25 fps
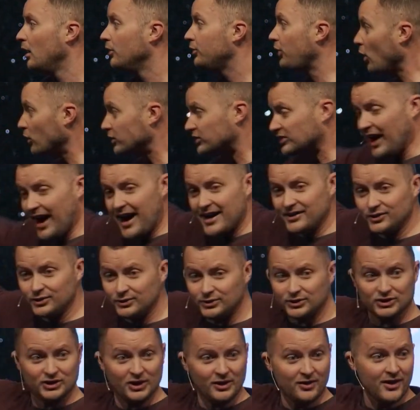Those guys are
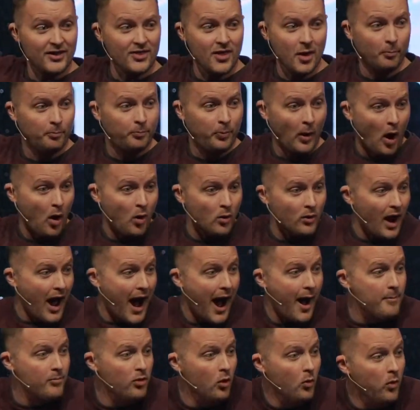still in the boat.
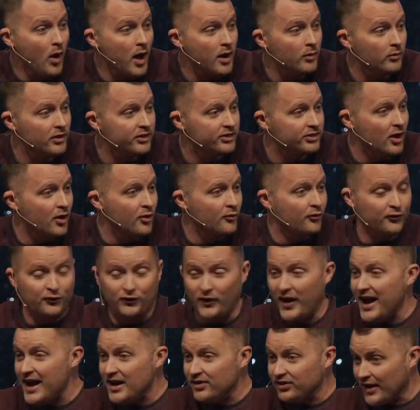I'm the one with no
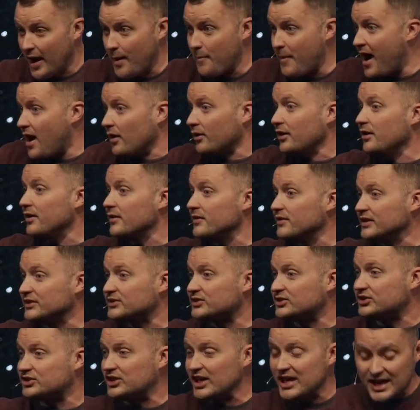faith. I'm out here in the
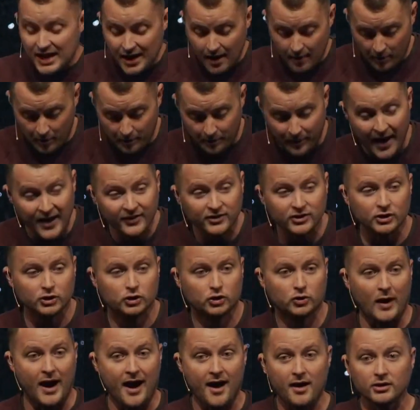sea. I'm about to
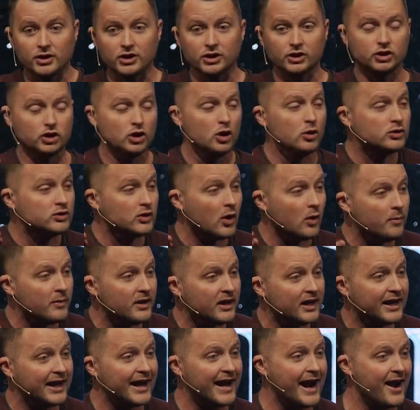drown because you told me
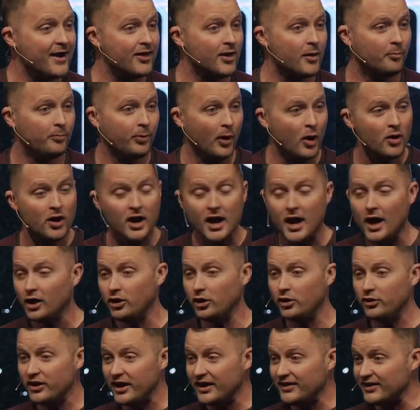to get out of the boat.
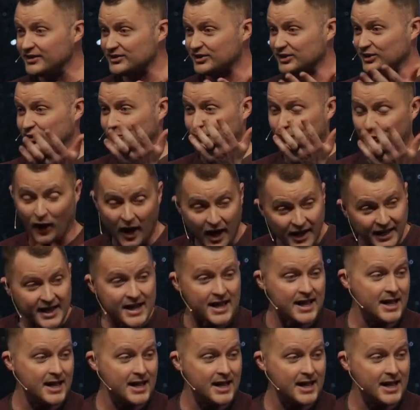You think this is funny?